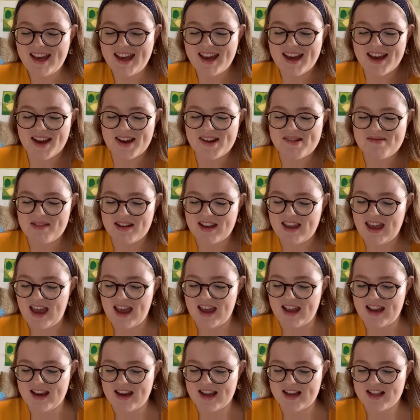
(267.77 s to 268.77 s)

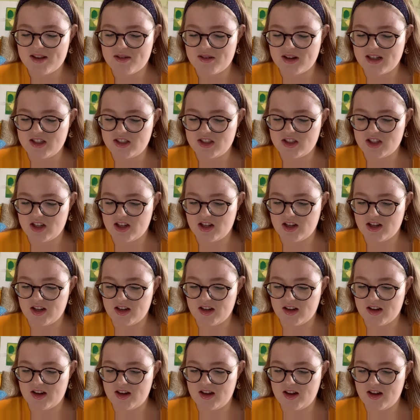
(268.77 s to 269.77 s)
Okay, next
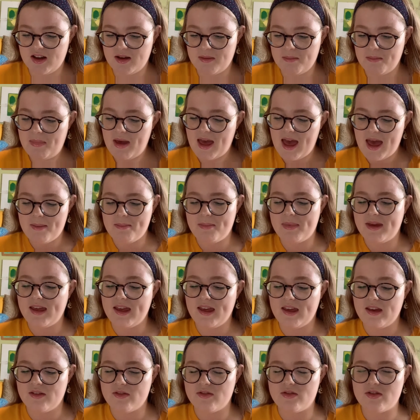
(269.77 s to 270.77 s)
question. Pet
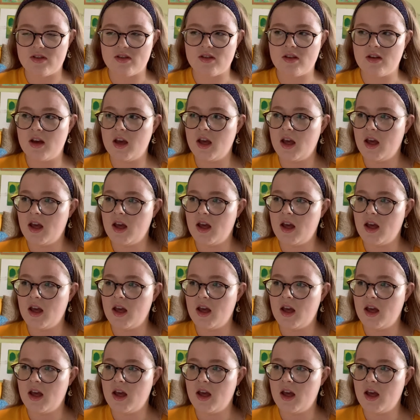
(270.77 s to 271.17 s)
peeves.